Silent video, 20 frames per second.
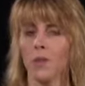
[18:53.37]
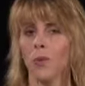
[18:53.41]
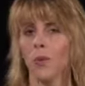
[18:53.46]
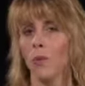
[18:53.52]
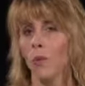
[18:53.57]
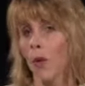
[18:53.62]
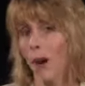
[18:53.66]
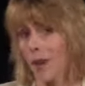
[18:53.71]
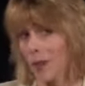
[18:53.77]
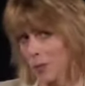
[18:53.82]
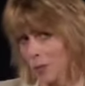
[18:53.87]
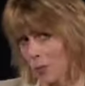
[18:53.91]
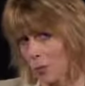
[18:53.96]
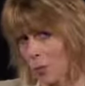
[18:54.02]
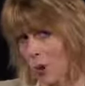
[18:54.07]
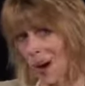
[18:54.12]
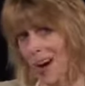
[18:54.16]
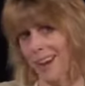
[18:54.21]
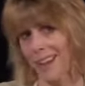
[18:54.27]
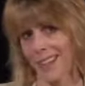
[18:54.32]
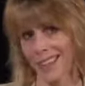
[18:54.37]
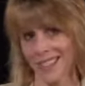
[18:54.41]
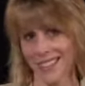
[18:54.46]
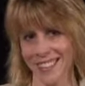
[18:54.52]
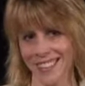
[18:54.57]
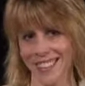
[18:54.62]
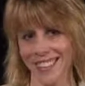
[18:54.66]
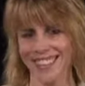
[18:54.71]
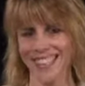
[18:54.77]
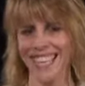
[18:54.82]
what
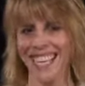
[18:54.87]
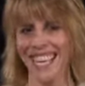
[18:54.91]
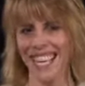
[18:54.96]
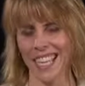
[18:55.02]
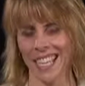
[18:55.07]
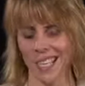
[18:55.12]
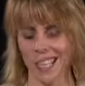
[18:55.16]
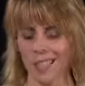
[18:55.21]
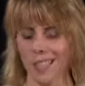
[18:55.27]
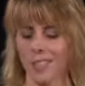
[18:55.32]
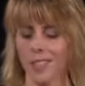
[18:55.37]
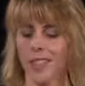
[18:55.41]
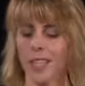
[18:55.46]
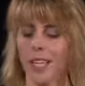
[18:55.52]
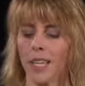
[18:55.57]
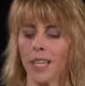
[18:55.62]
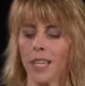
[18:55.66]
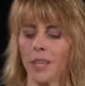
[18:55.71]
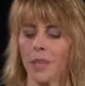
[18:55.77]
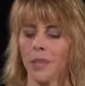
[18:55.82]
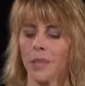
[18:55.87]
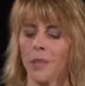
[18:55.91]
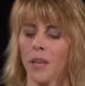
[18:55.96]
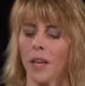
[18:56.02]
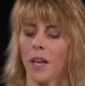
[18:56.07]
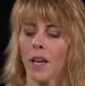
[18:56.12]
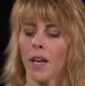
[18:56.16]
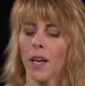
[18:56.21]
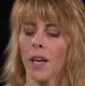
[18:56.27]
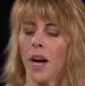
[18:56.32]
was the NASD
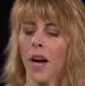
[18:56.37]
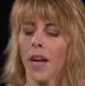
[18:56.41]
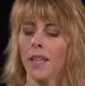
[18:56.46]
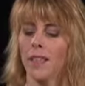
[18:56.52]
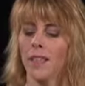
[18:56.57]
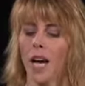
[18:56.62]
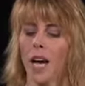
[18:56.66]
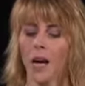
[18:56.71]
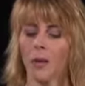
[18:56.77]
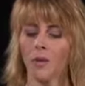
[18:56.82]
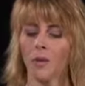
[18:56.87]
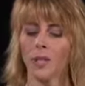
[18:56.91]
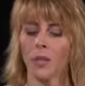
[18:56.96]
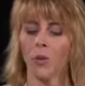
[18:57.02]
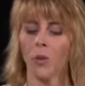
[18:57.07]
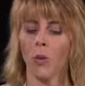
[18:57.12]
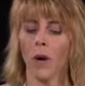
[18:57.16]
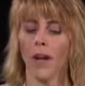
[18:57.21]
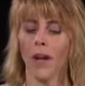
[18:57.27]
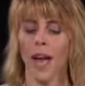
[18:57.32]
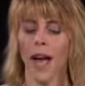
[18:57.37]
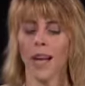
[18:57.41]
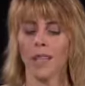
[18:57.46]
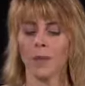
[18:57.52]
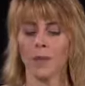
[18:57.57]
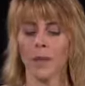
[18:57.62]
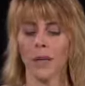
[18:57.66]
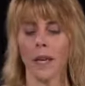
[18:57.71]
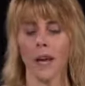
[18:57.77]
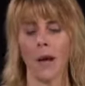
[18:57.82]
adopted what
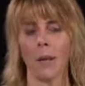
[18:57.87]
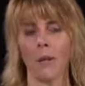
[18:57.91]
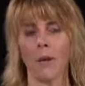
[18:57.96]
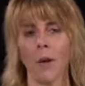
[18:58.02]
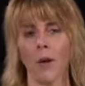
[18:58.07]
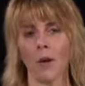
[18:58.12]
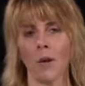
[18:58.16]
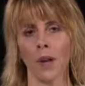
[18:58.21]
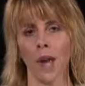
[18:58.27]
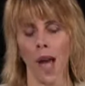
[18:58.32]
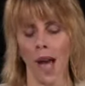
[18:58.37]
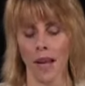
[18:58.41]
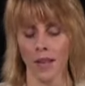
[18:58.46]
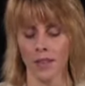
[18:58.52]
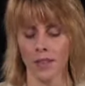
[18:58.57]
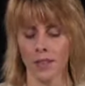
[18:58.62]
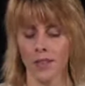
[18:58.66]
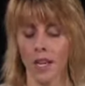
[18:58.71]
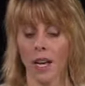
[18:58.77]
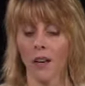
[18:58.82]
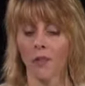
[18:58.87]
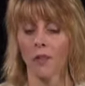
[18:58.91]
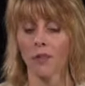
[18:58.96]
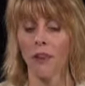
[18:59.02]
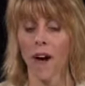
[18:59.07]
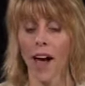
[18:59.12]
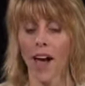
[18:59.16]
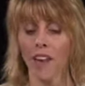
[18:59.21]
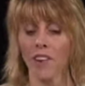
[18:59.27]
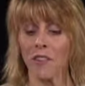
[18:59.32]
has become known as the
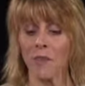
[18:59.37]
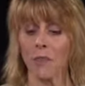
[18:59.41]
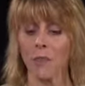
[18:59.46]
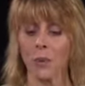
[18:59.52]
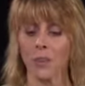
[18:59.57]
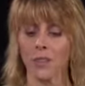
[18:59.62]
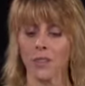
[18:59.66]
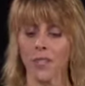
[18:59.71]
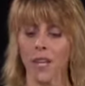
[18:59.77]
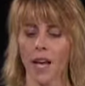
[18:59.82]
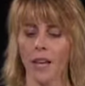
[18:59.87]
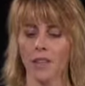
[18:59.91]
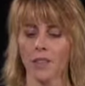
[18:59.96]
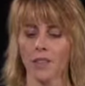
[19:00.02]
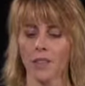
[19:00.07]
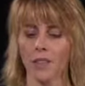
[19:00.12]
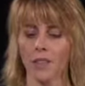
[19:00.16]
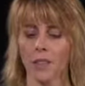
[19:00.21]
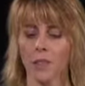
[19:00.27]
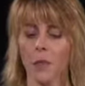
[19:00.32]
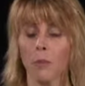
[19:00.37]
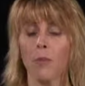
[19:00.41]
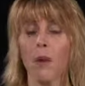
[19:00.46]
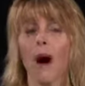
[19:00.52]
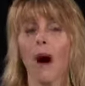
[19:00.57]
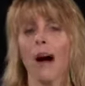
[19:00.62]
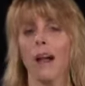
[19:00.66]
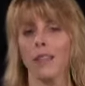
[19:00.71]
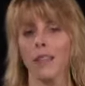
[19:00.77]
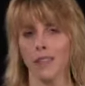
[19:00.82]
5%
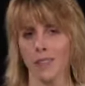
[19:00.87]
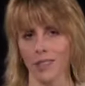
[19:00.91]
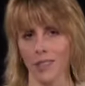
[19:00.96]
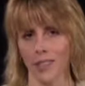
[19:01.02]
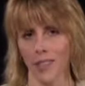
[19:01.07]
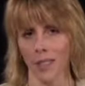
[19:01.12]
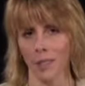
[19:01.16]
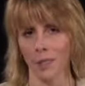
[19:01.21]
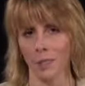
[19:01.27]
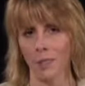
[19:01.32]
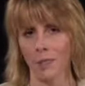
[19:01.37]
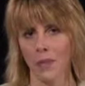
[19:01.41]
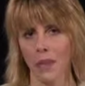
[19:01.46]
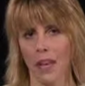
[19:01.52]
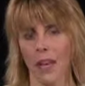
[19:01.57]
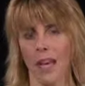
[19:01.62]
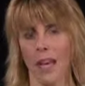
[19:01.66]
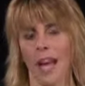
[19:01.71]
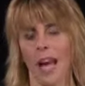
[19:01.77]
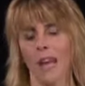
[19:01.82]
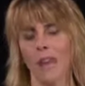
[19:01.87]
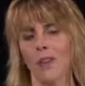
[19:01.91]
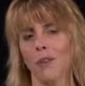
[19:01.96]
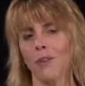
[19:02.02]
policy. And the